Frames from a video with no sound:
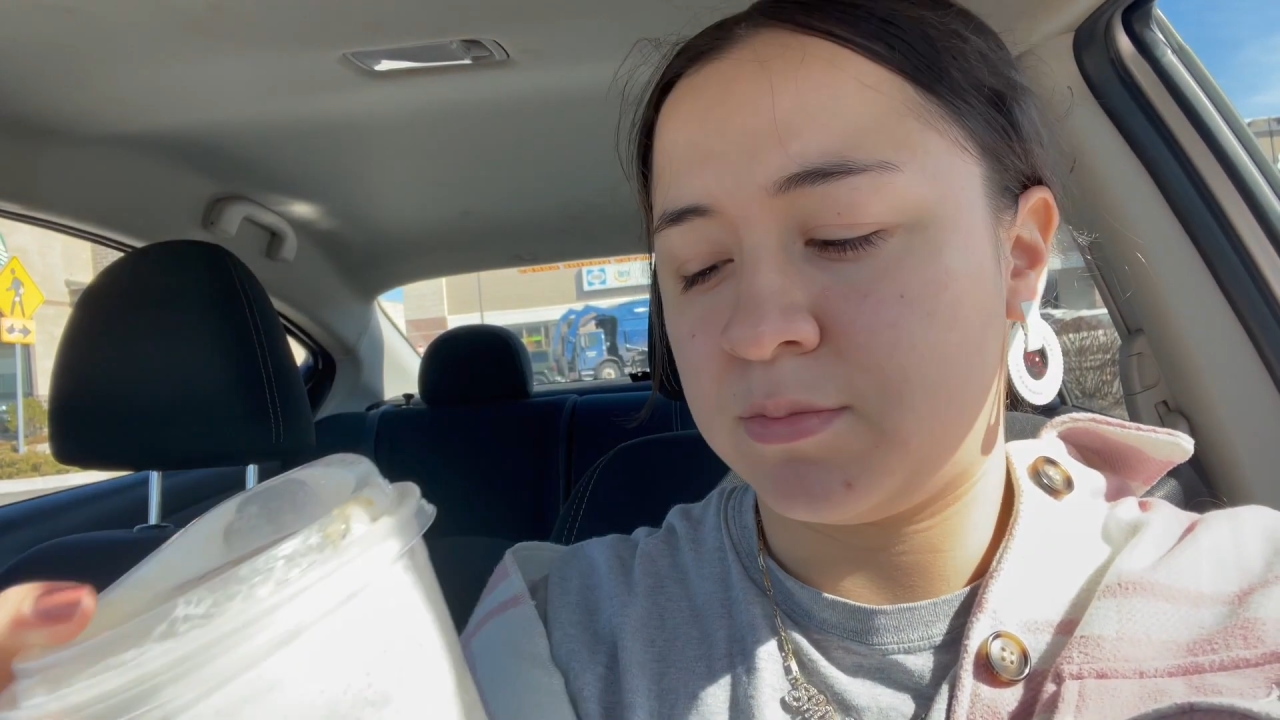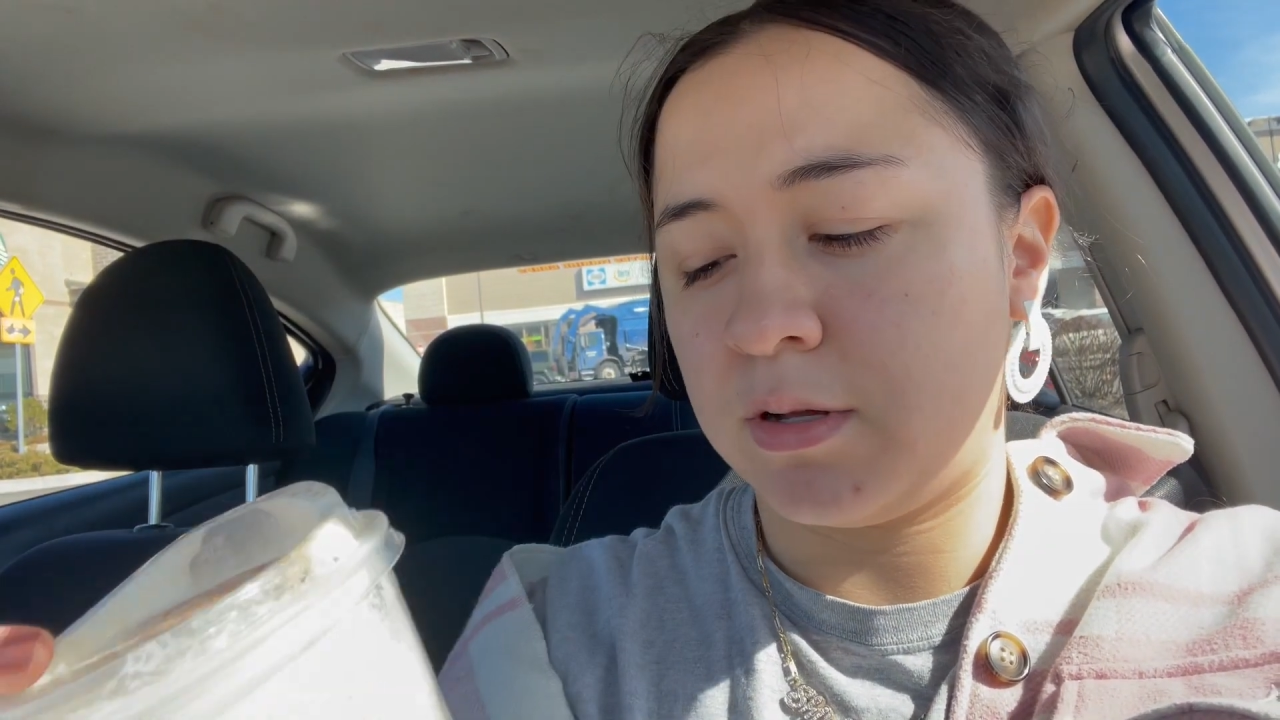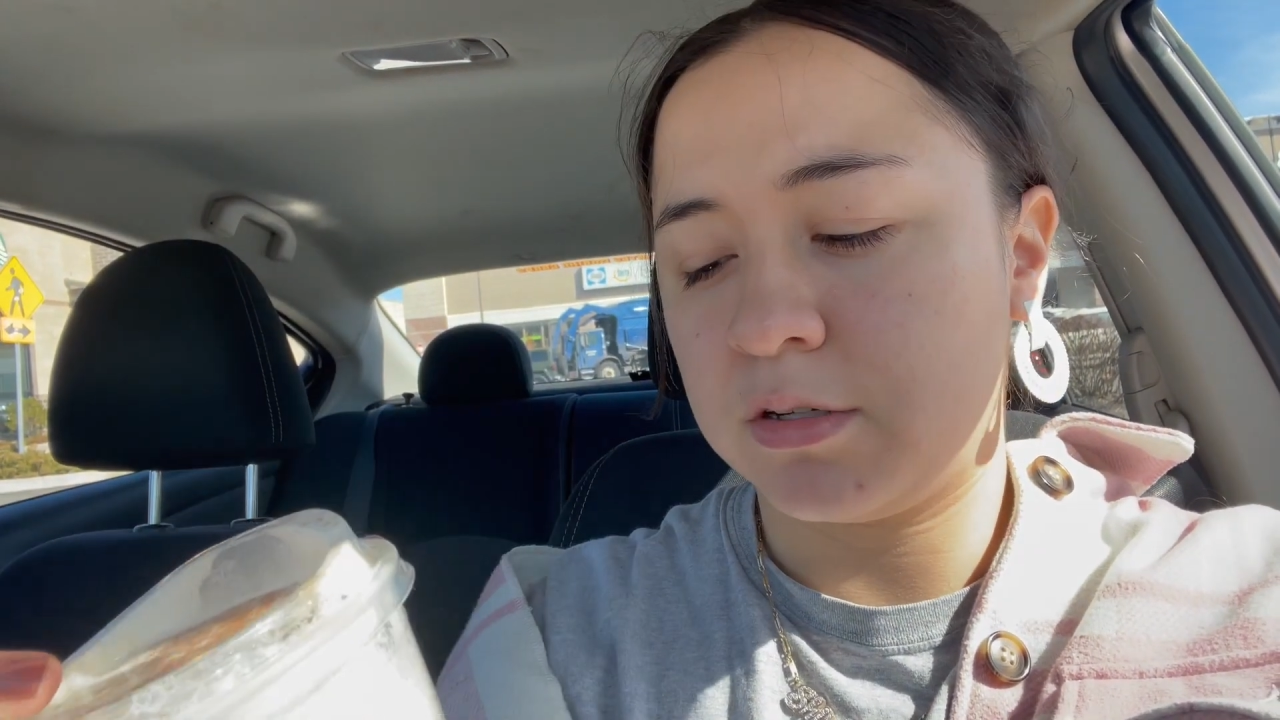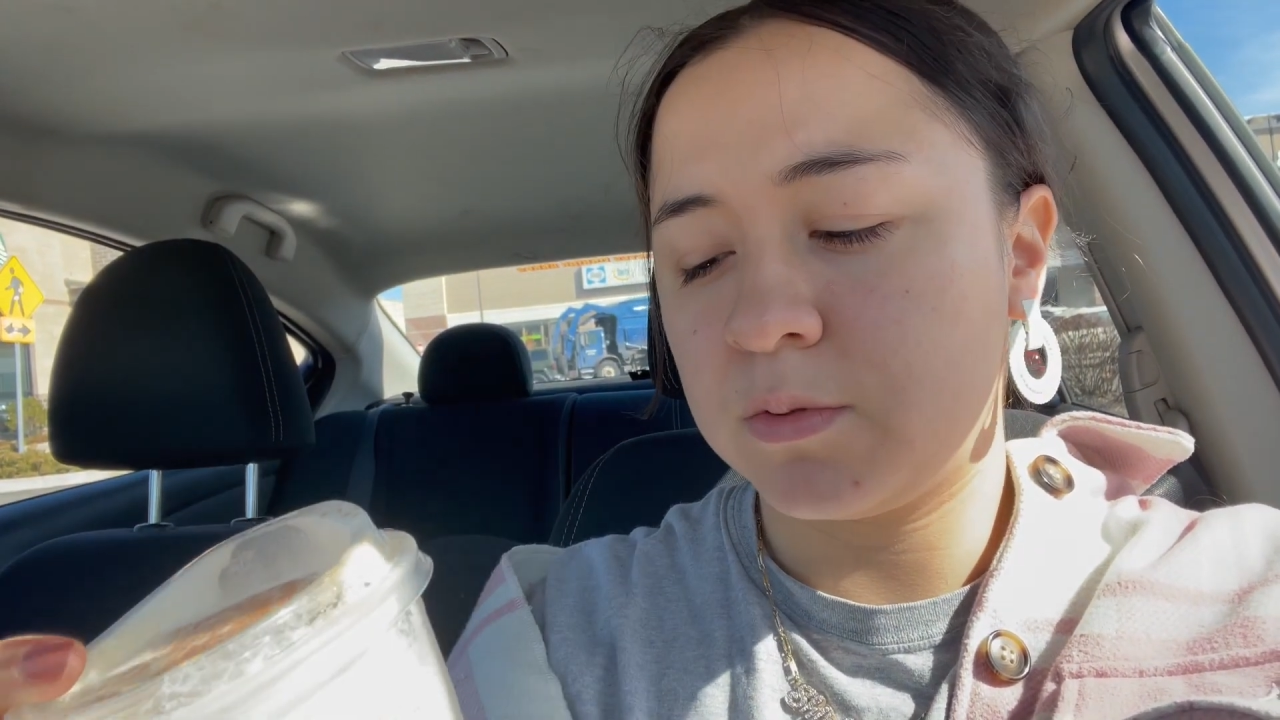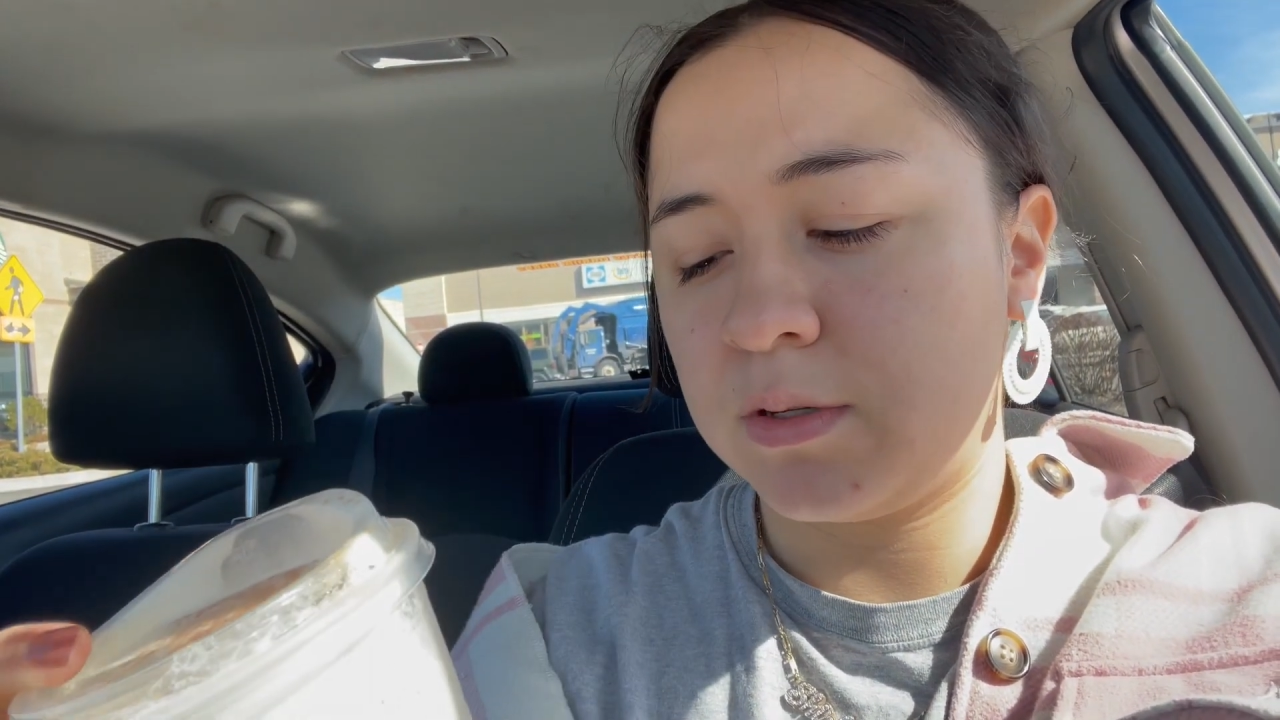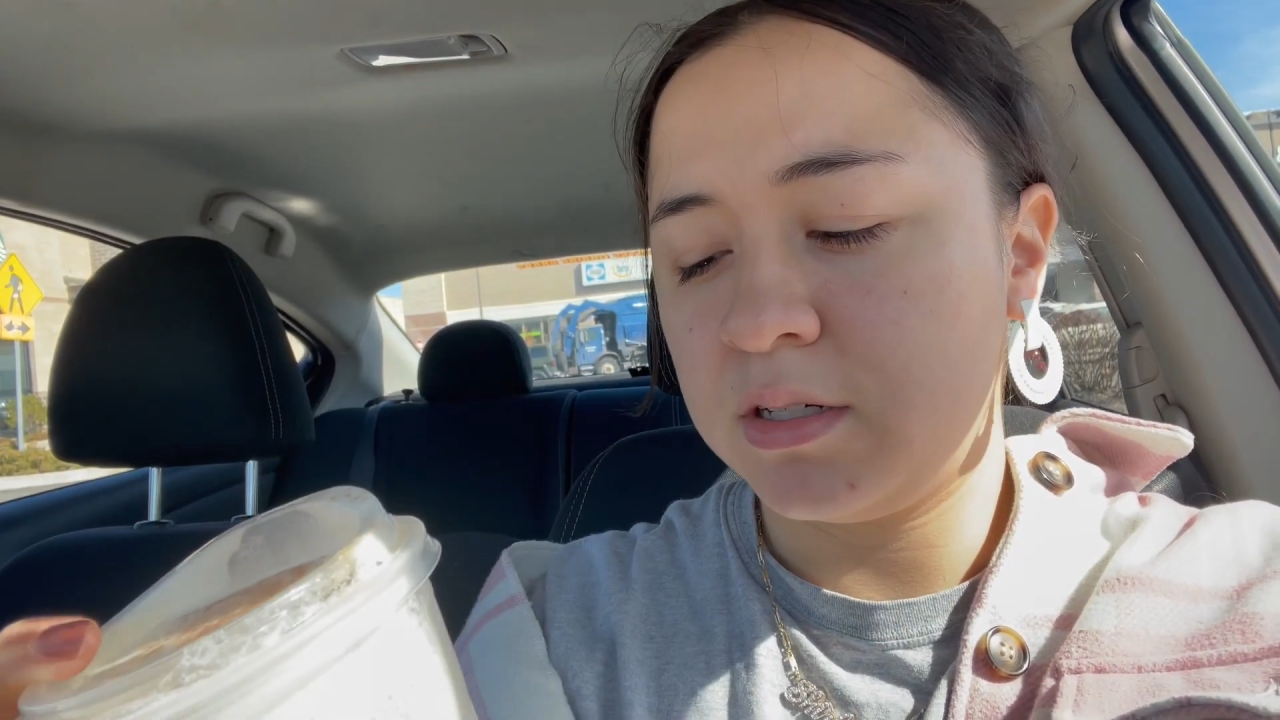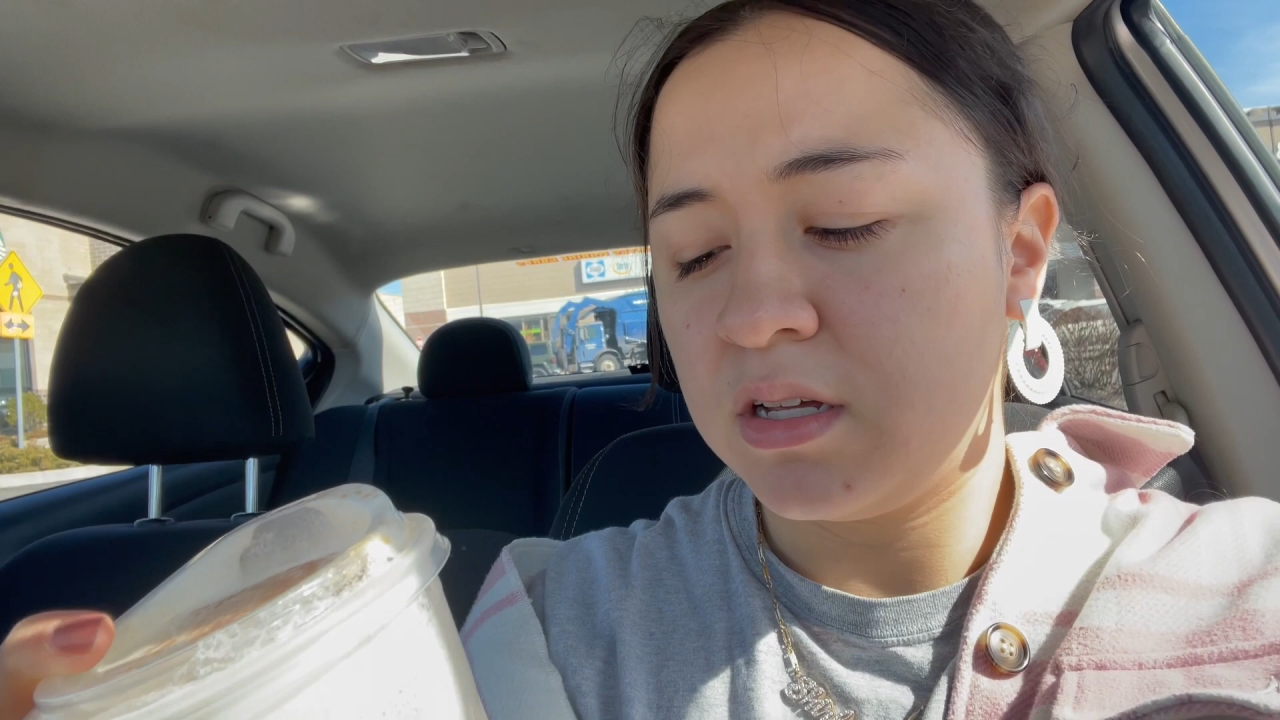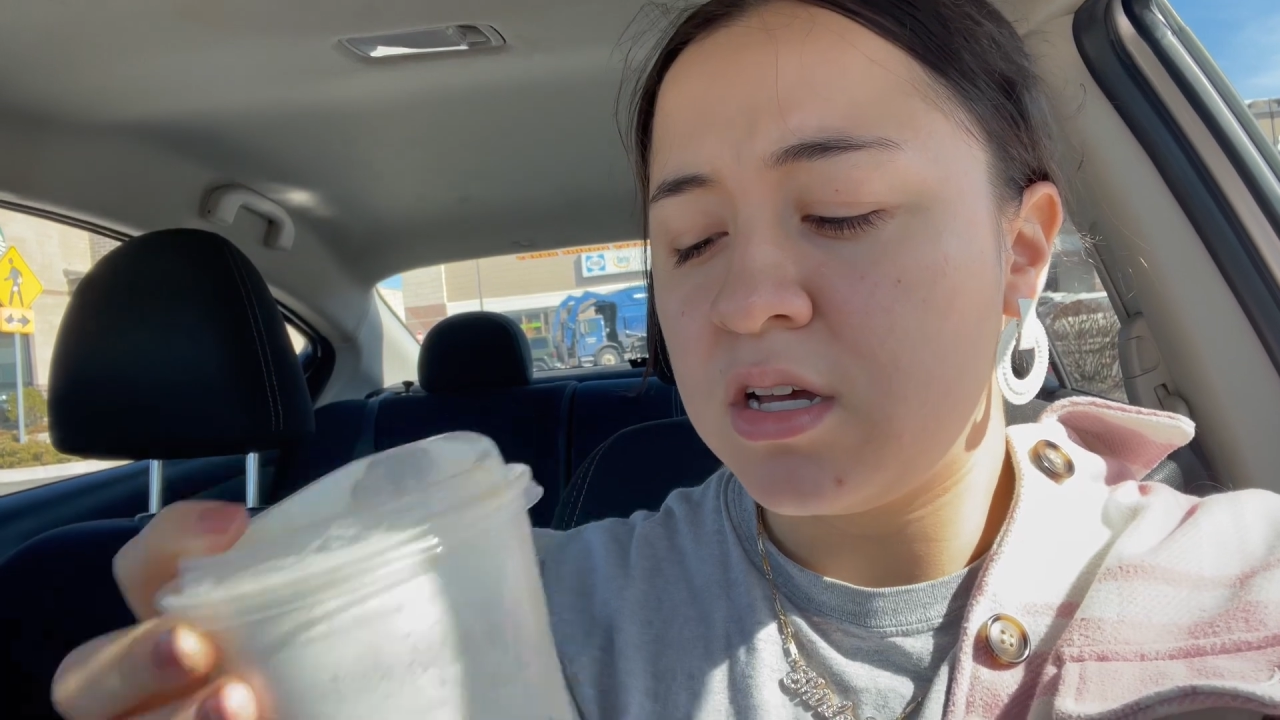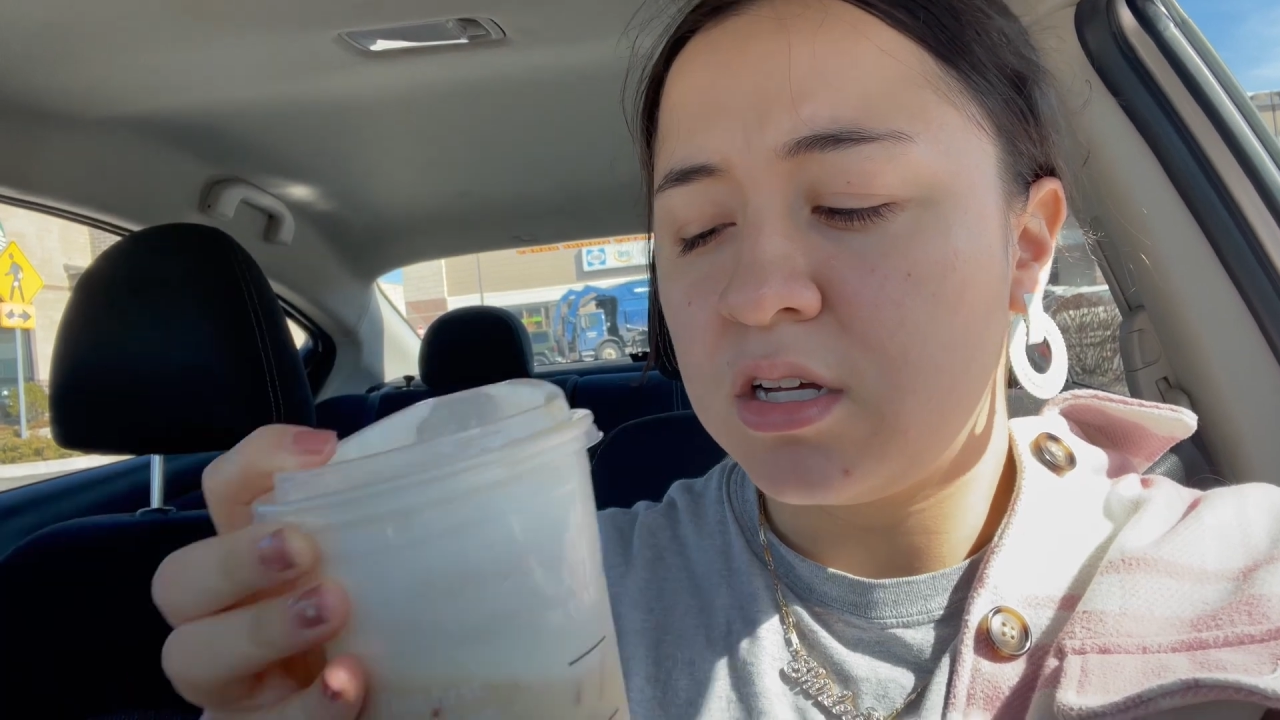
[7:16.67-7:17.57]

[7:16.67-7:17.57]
smaller one.